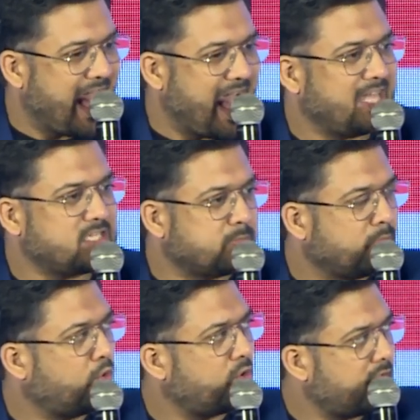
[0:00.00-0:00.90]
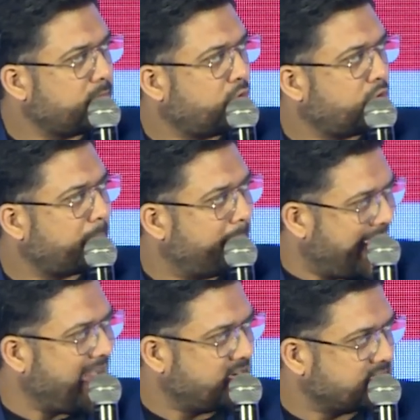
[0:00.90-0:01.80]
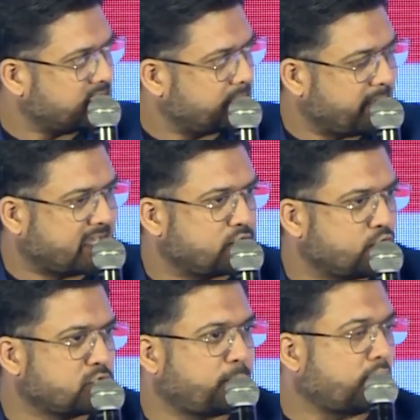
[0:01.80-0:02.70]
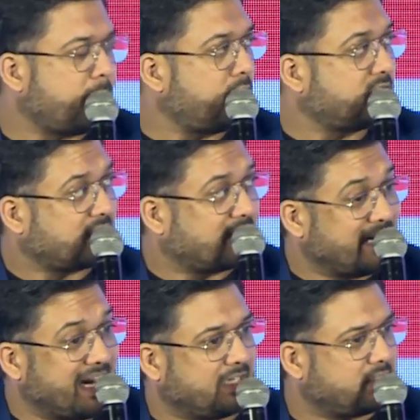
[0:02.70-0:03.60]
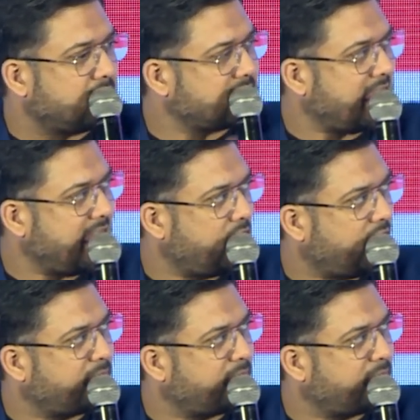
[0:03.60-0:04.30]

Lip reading: As more and more brands, because you spoke about the creator side of